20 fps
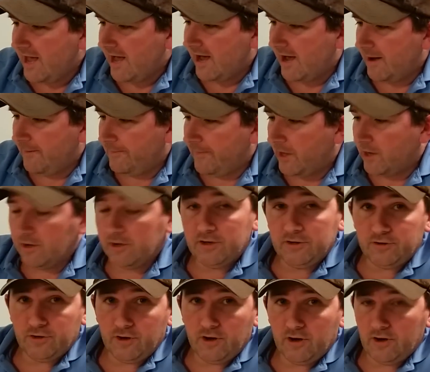Um, I'm going to
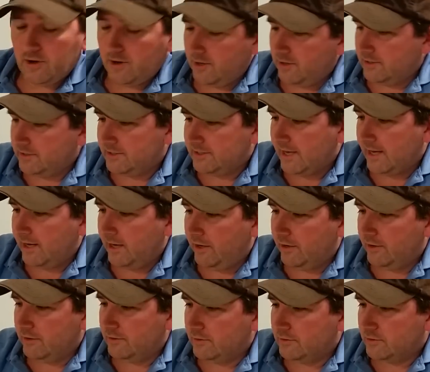turn it on in a sec
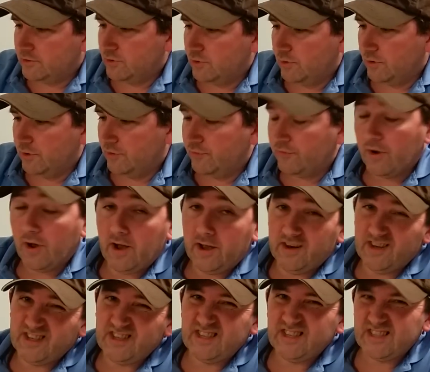here and sort of try
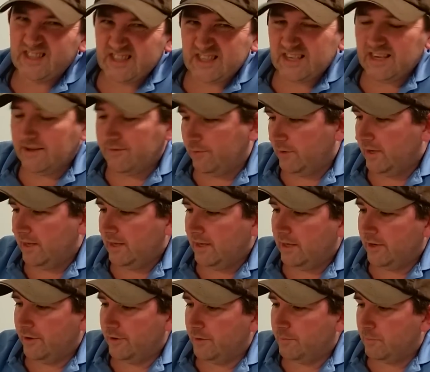to see if we can
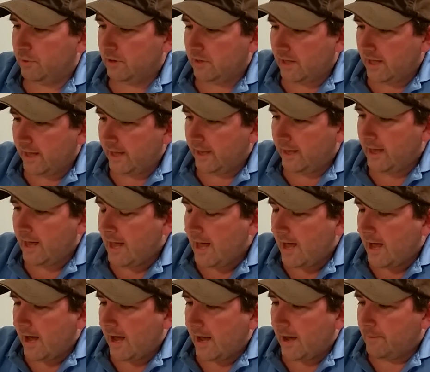get her to play.
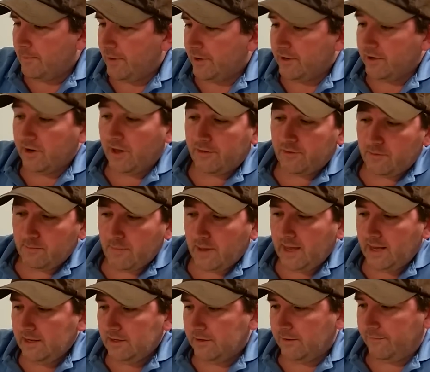Uh, but another
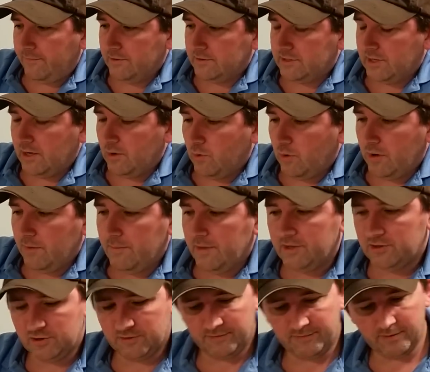main difference that I want to
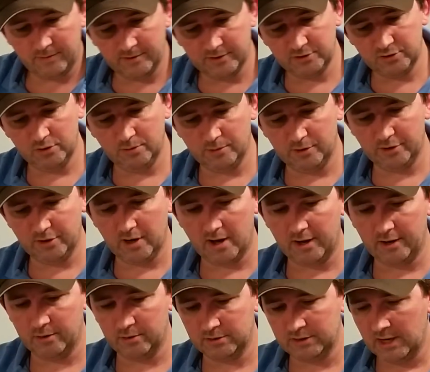mention from the Zoomer
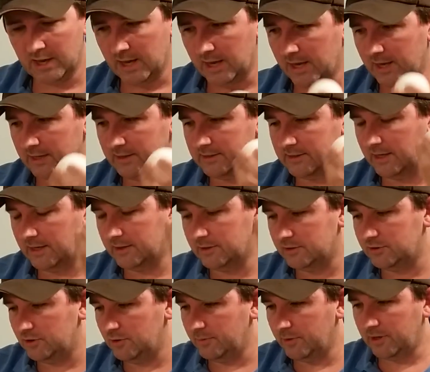Dinos is that the
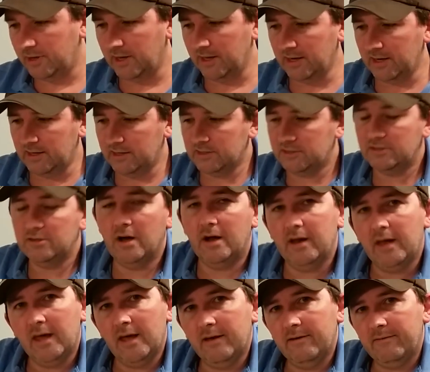Zoomer Kitty does
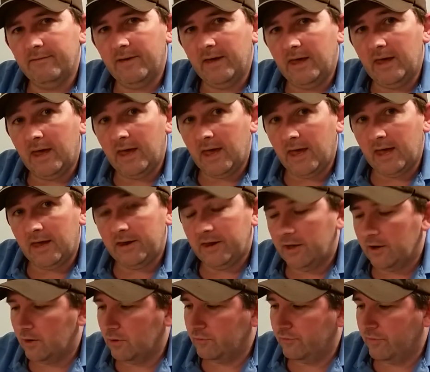not have a
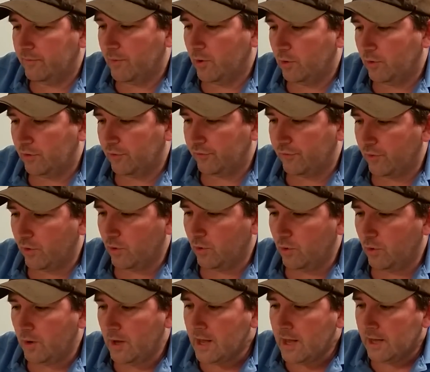handheld remote
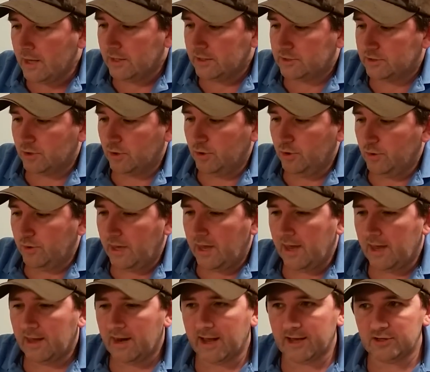control, so you
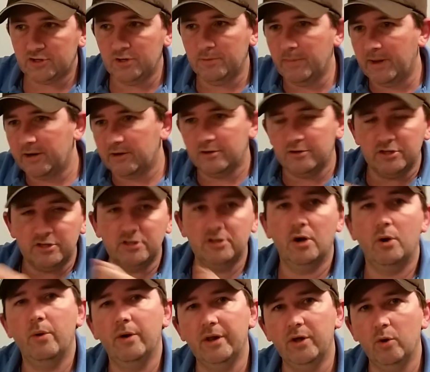can't actually make her just
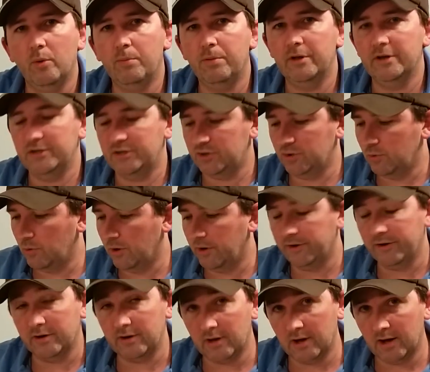go any old place you want.
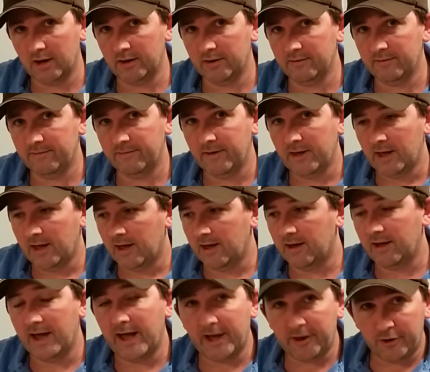You're kind of uh,
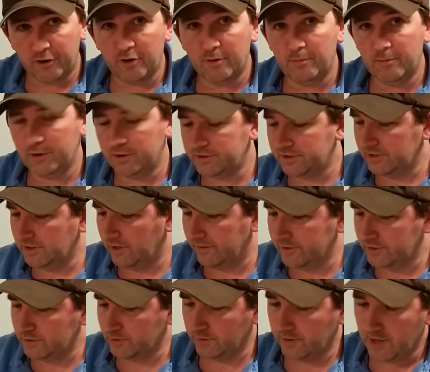at her mercy on
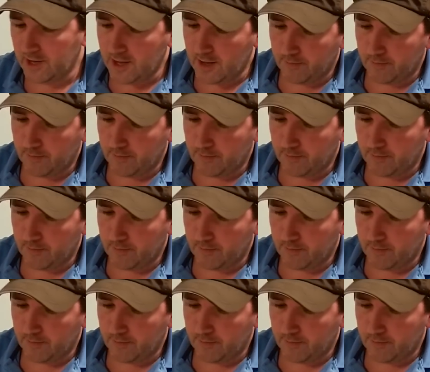this one.